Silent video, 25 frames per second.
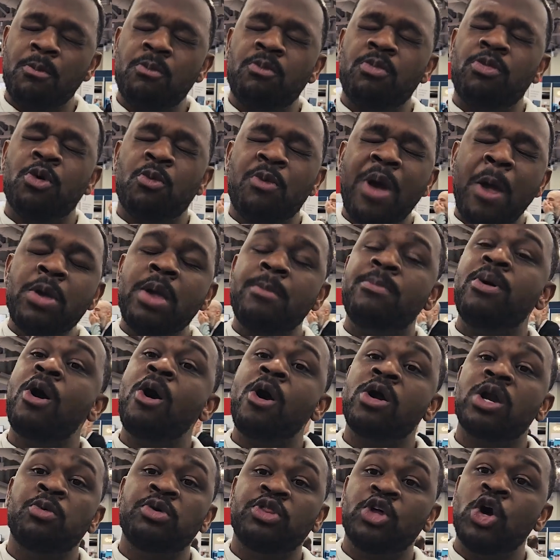the way we
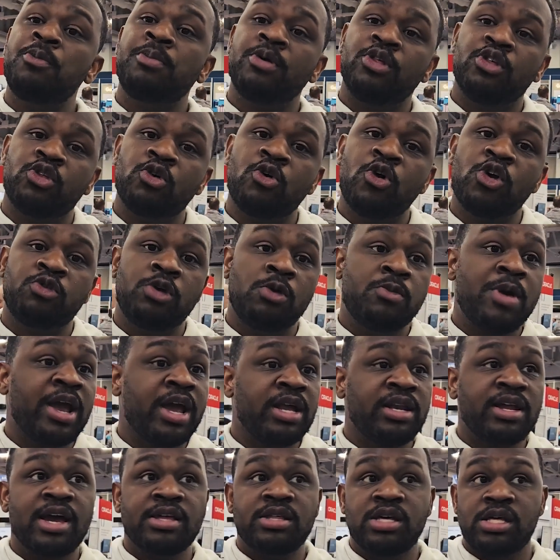partner with open source, we
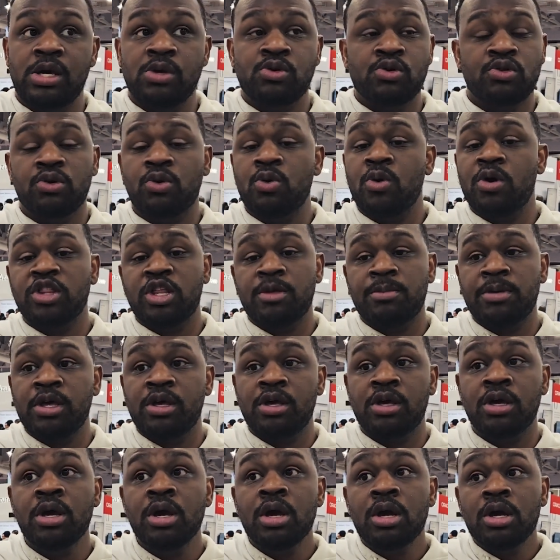recognize that users are going to
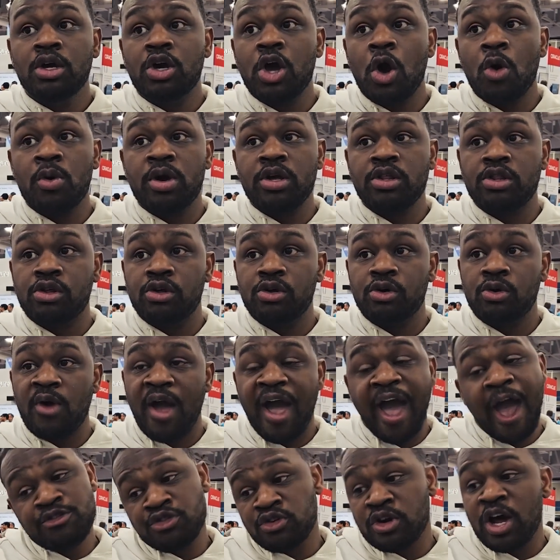be going to
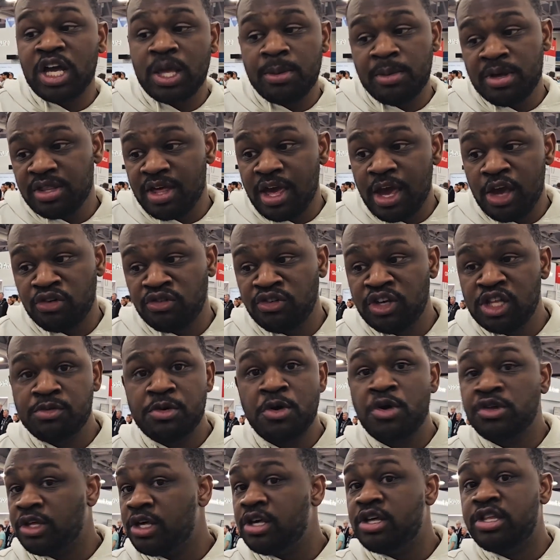Azure documentation as well
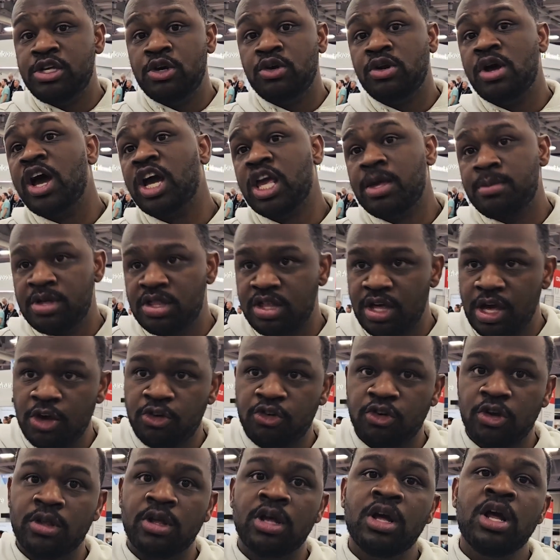as Istio
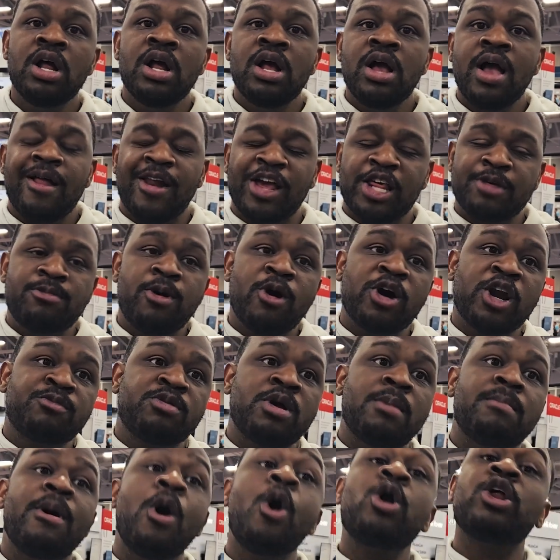documentation. And as part of
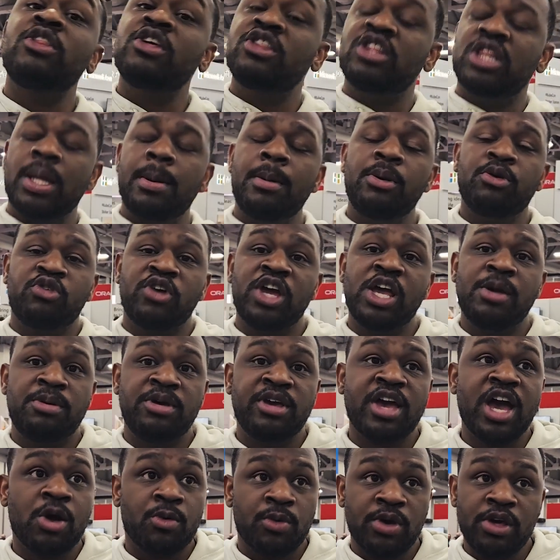promoting the telemetry
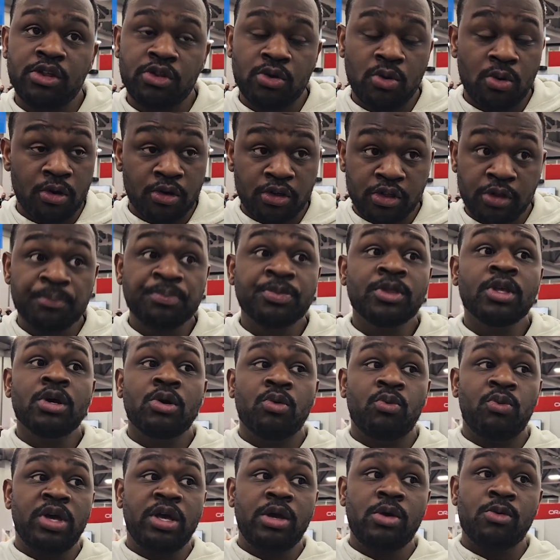API resource,
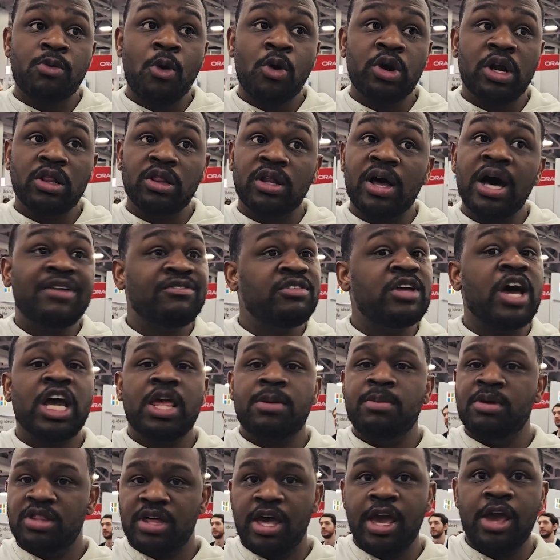we wrote a lot of
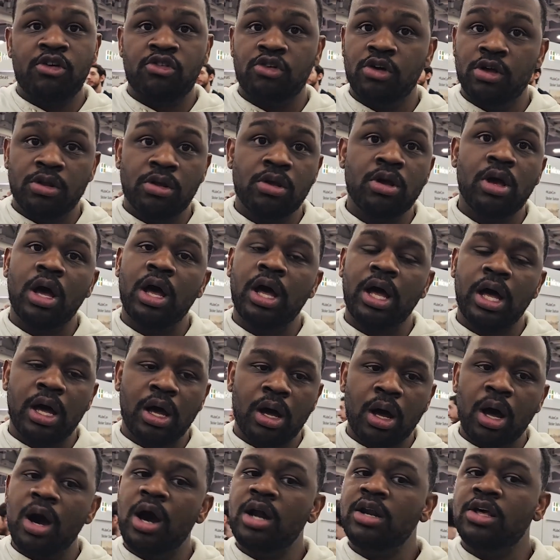documentation
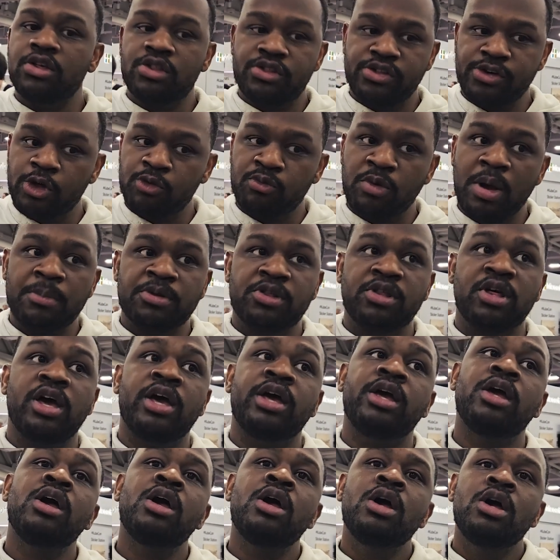on Istio's
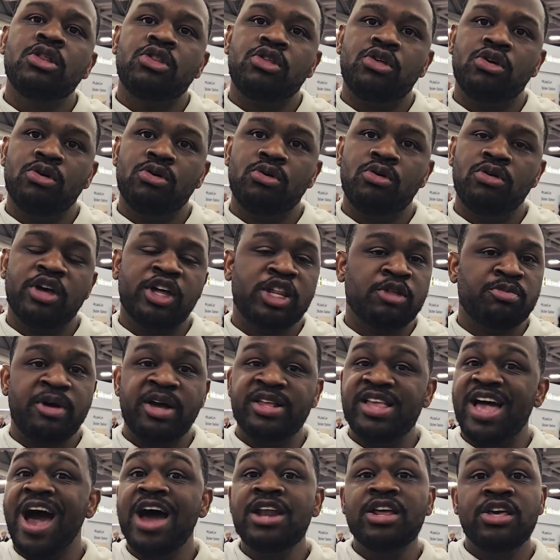website to explain
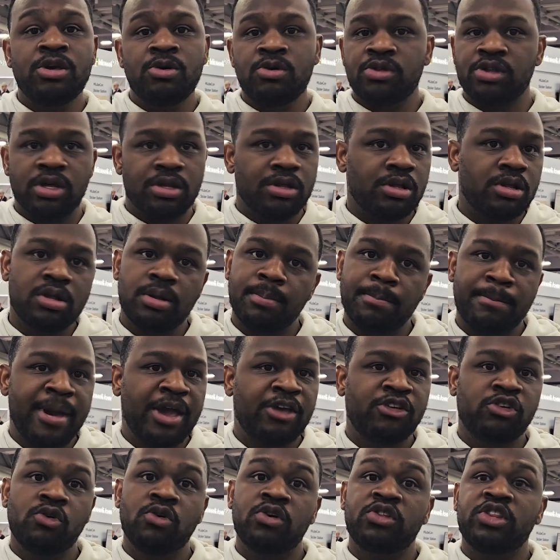how to use it, make
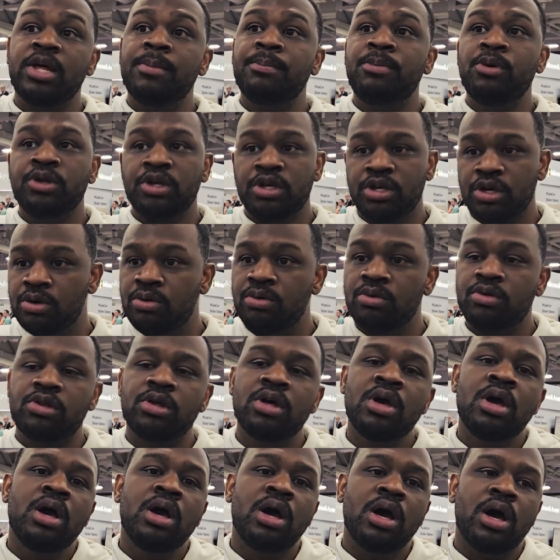sure it's simple to use.
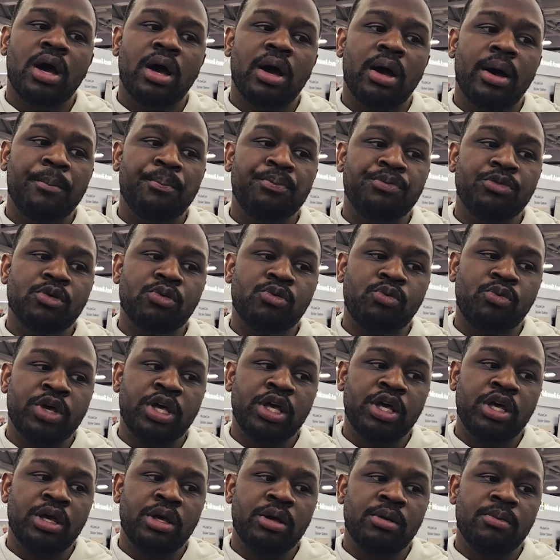
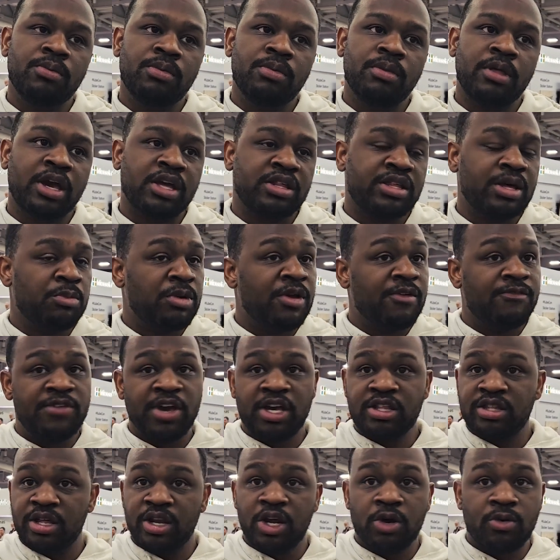Like I said, we
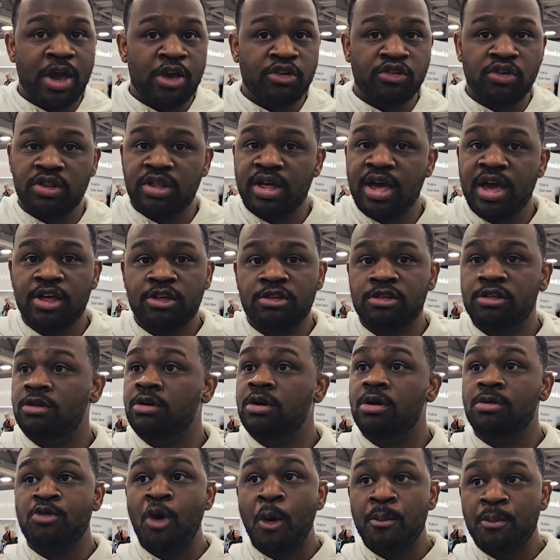fixed integration tests,
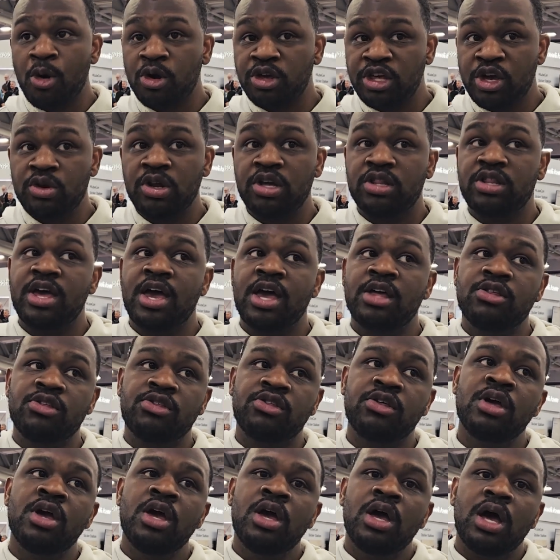wrote more unit tests,
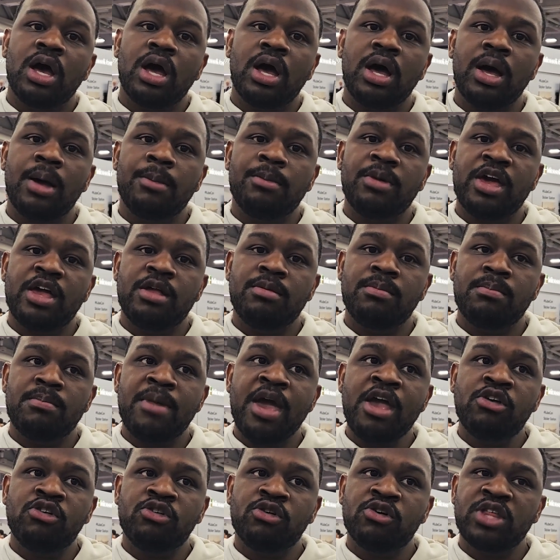and
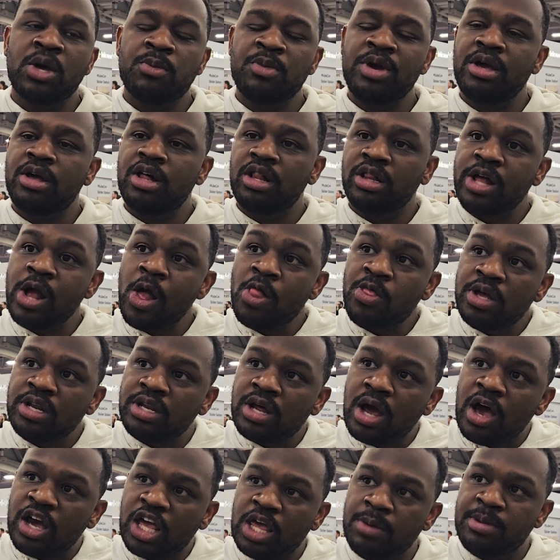made sure that we clearly
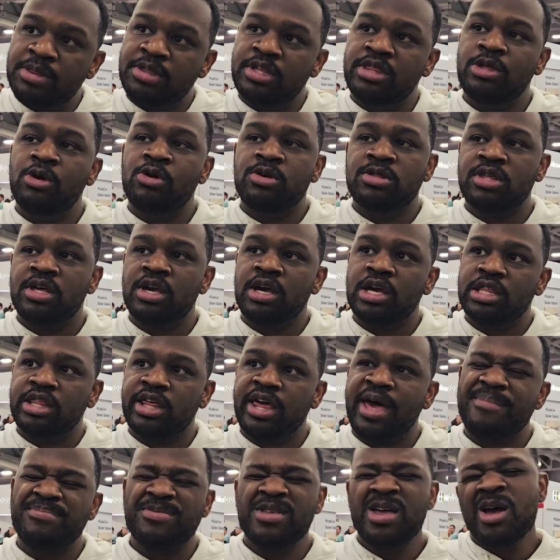documented those things
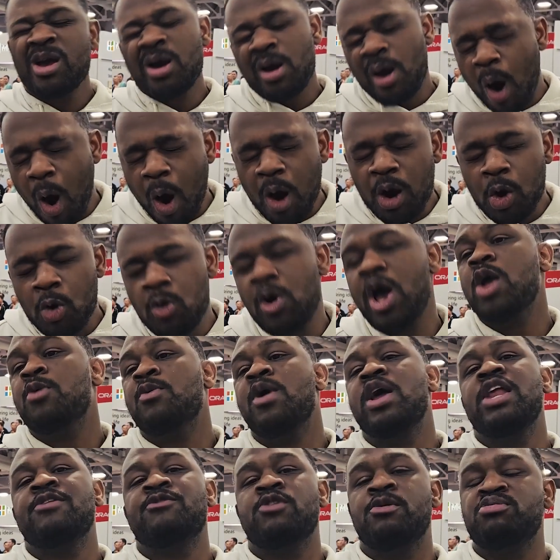that aren't quite
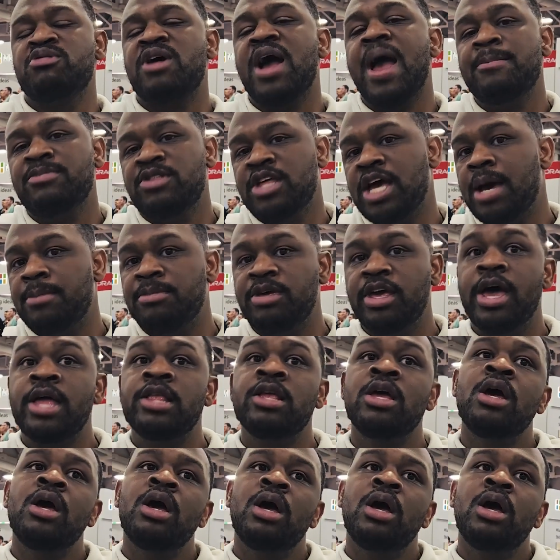ready for prime time yet.